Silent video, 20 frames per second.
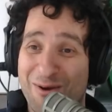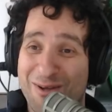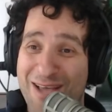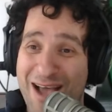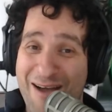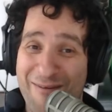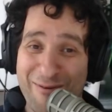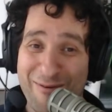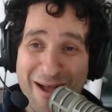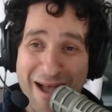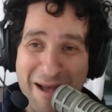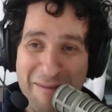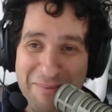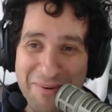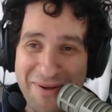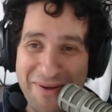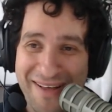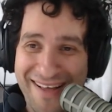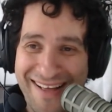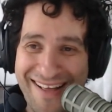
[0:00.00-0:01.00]
no
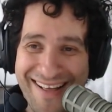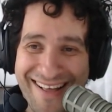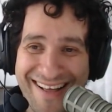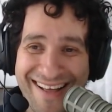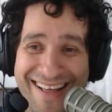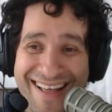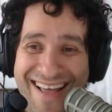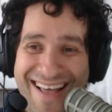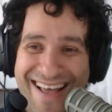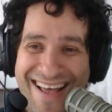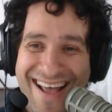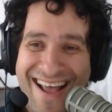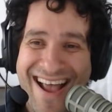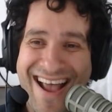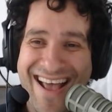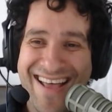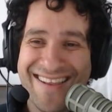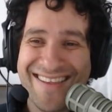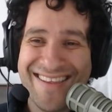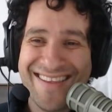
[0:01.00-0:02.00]
cover-up.
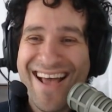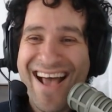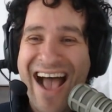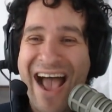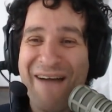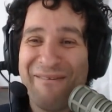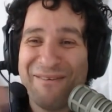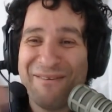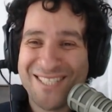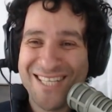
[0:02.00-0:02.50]
And I